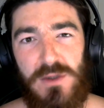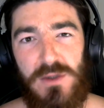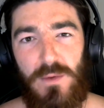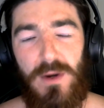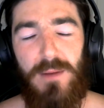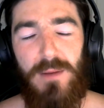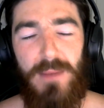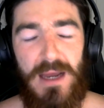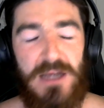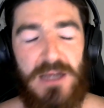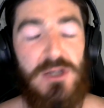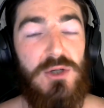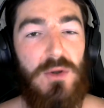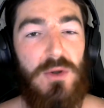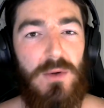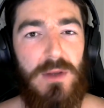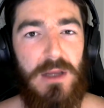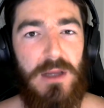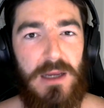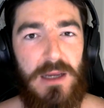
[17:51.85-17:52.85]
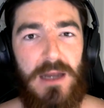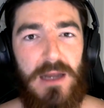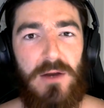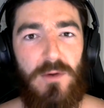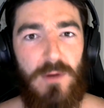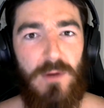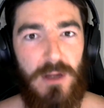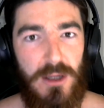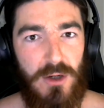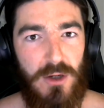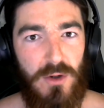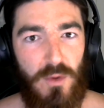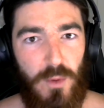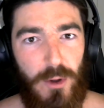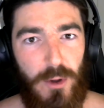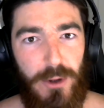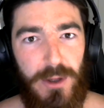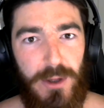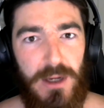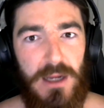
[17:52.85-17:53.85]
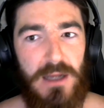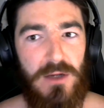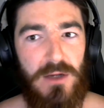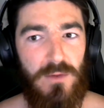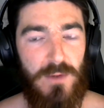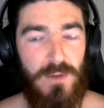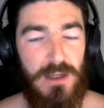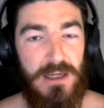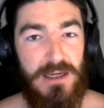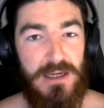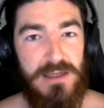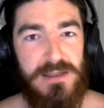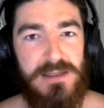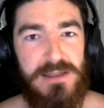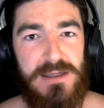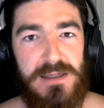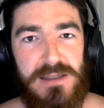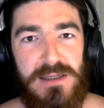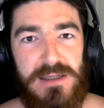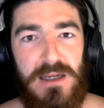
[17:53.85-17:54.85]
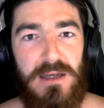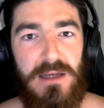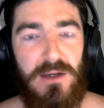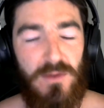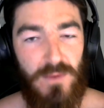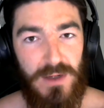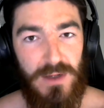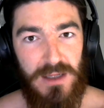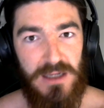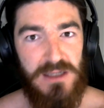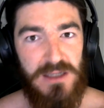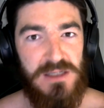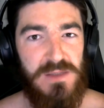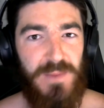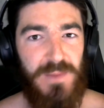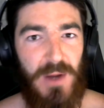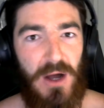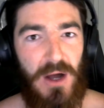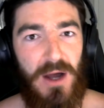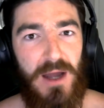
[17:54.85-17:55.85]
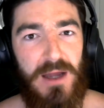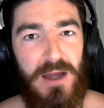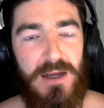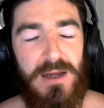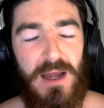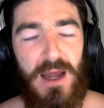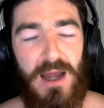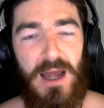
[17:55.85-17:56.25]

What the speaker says: you want to make sure that you're getting really good quality and you're really consistent, you're really inspired.